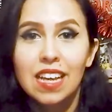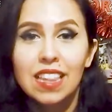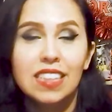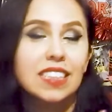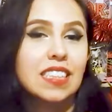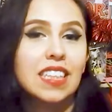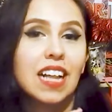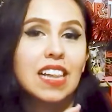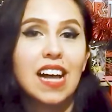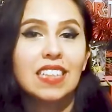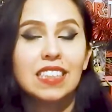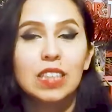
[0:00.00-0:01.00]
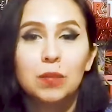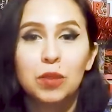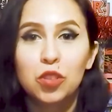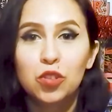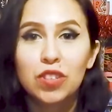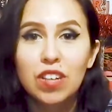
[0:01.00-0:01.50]
This is a classic
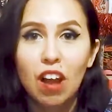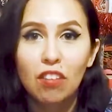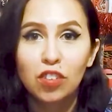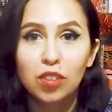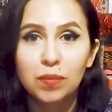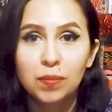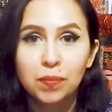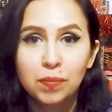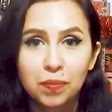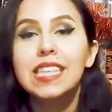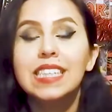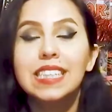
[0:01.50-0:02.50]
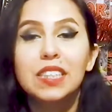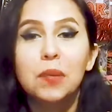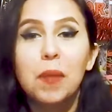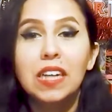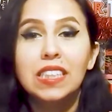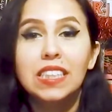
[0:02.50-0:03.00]
mystery novel. This is
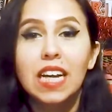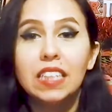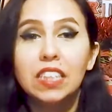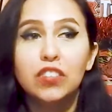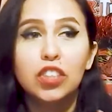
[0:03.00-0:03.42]
about Detective